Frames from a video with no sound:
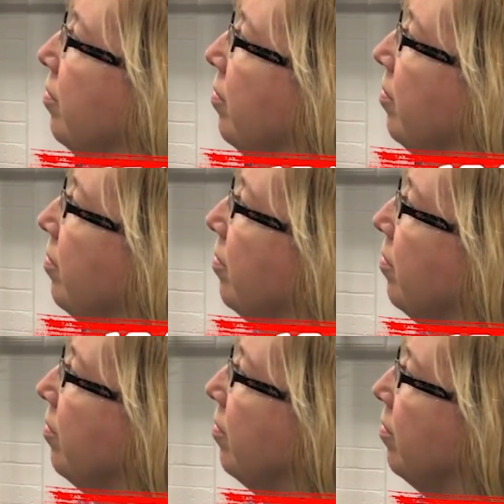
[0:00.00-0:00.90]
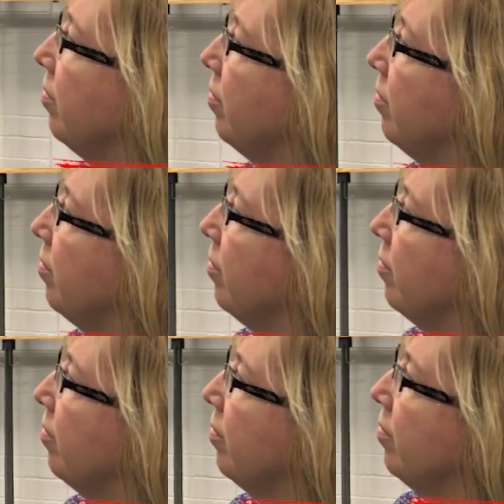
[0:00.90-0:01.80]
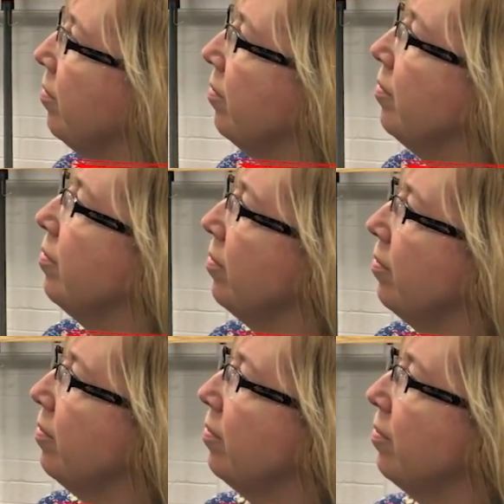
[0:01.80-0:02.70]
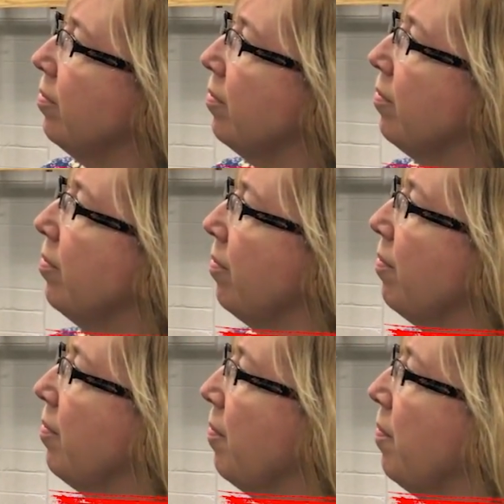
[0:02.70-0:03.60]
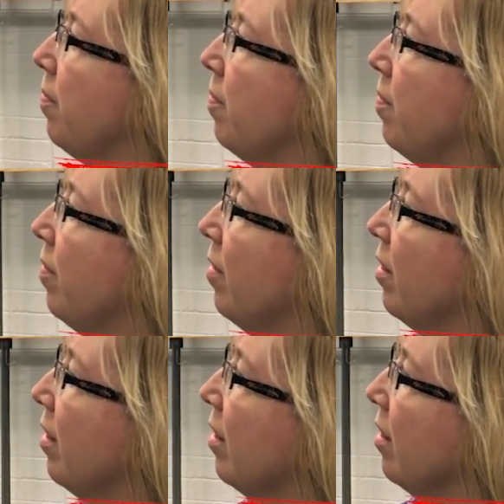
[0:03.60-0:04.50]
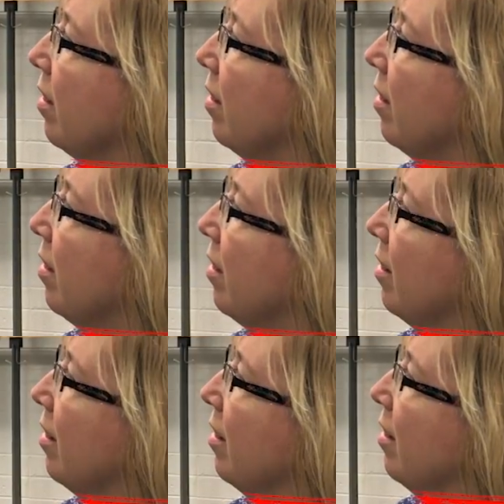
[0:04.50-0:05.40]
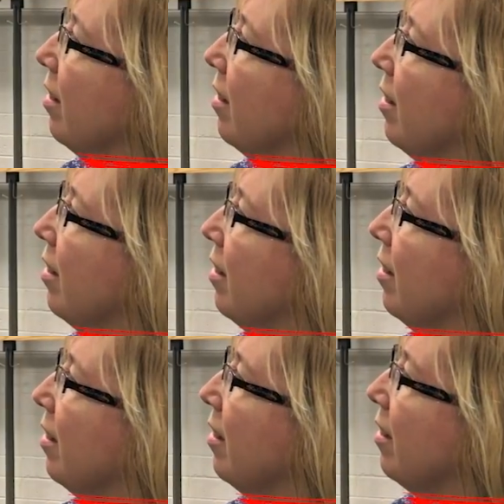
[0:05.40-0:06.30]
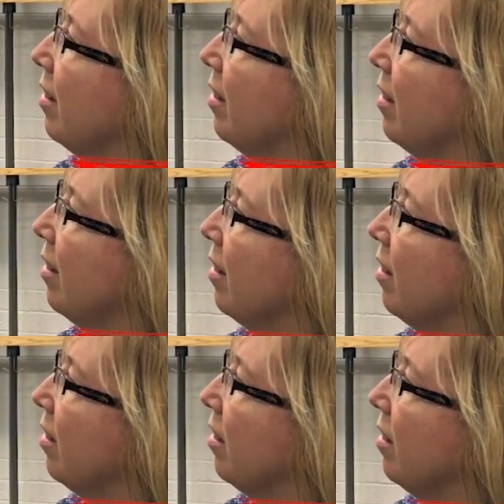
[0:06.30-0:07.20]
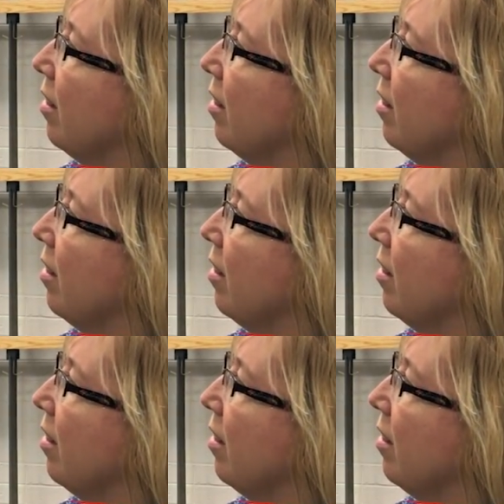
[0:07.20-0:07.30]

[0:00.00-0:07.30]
The person shown says nothing.